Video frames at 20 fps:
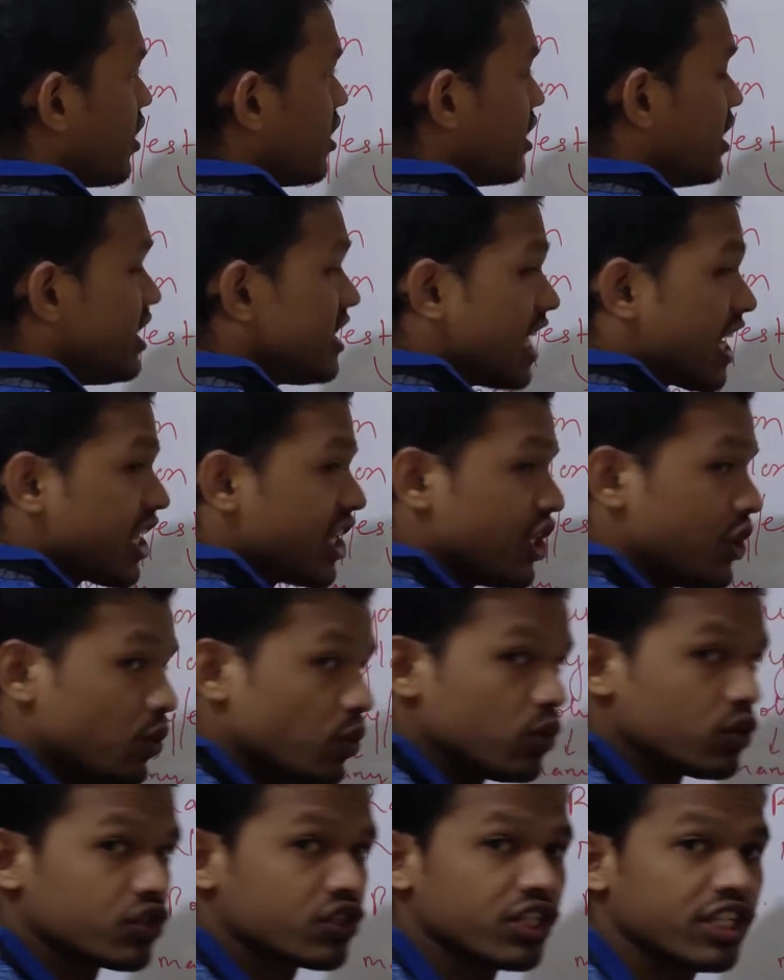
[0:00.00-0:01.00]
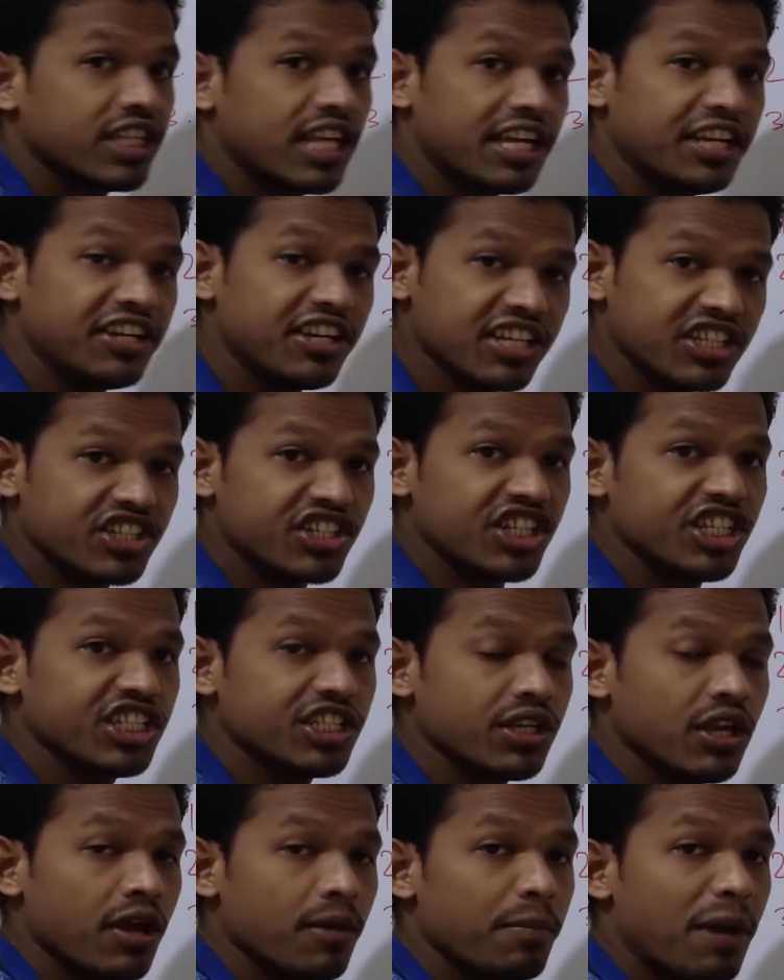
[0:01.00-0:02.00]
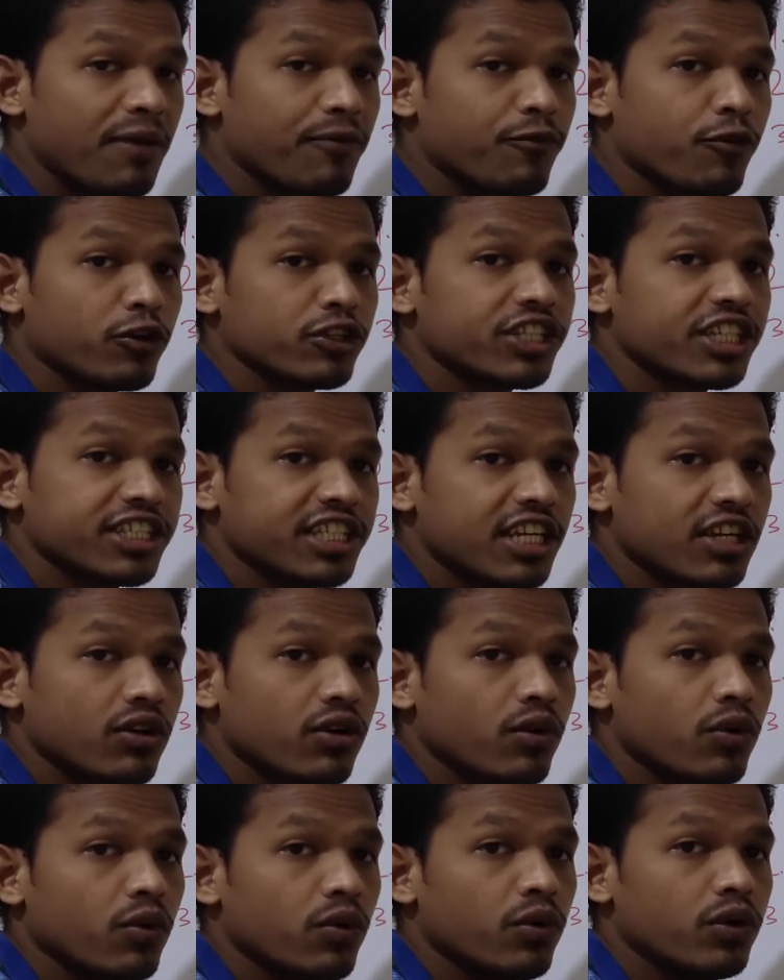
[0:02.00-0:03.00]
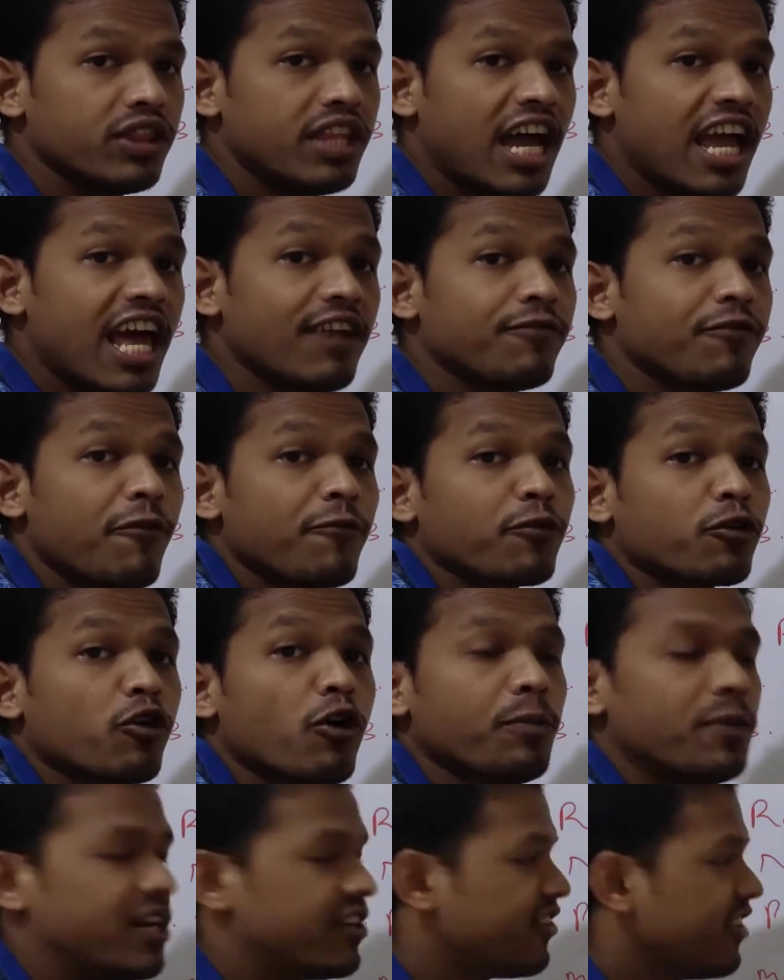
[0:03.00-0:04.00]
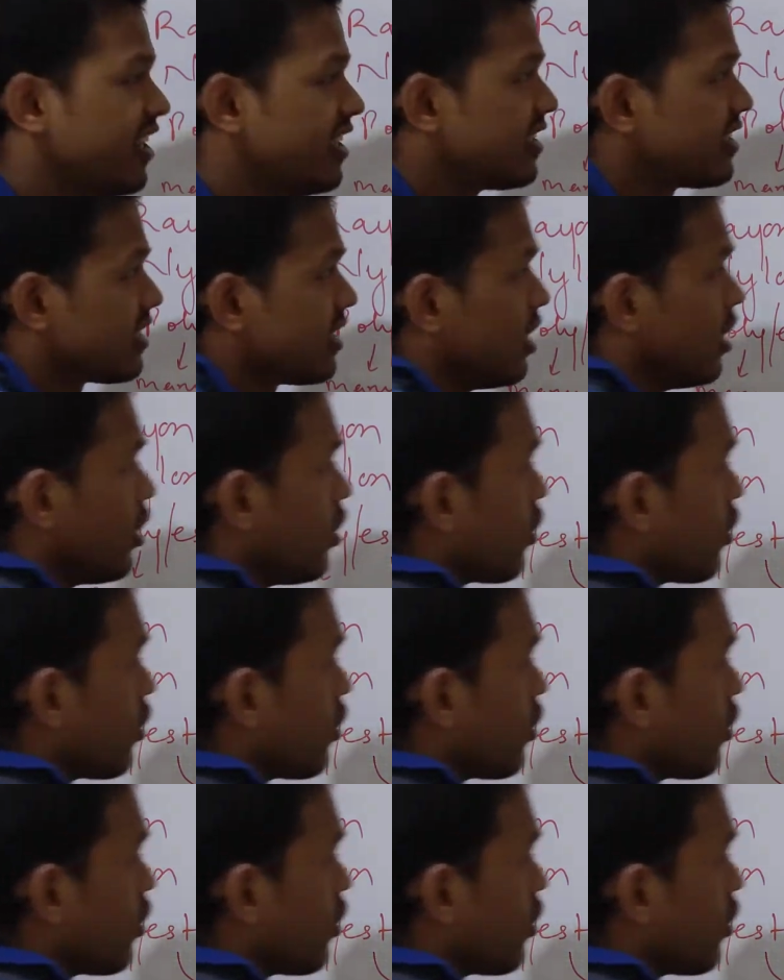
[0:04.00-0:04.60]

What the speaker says: These are used in the industries by processing with the help of raw materials